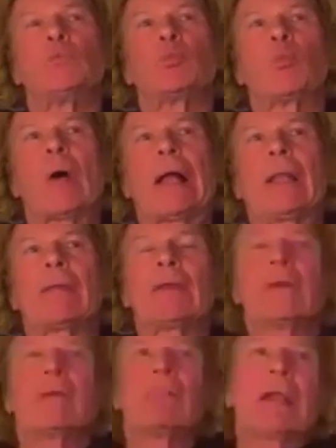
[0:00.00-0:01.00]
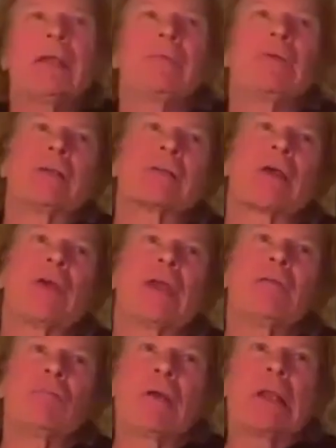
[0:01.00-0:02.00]
Well, I think there are many things. I think
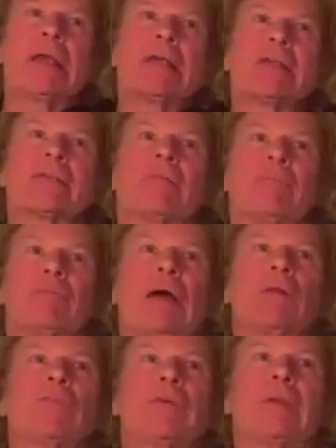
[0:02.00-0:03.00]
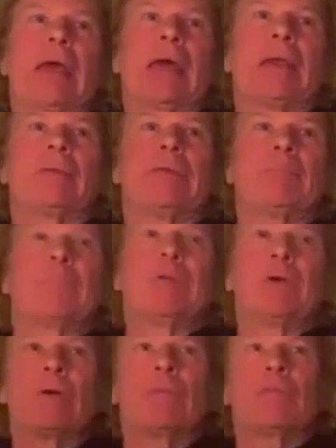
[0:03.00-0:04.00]
he really is the fountainhead, the
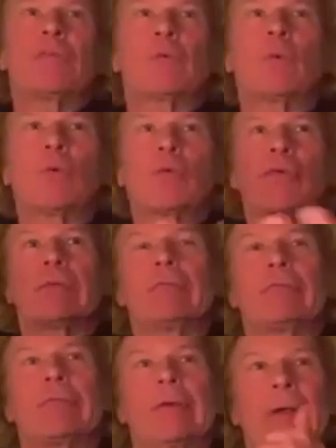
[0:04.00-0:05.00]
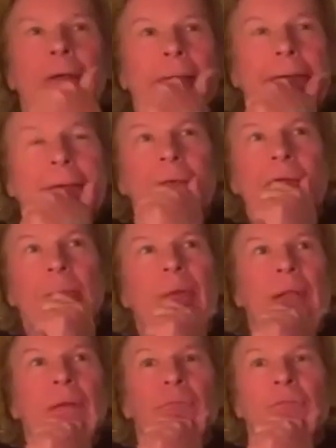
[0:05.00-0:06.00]
pure source of
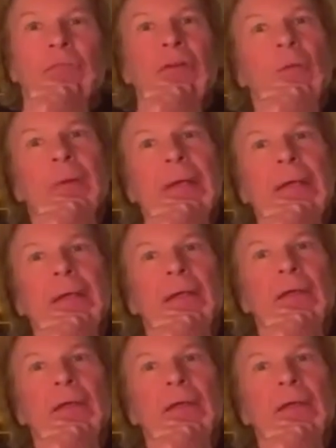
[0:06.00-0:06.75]
independent filmmaking.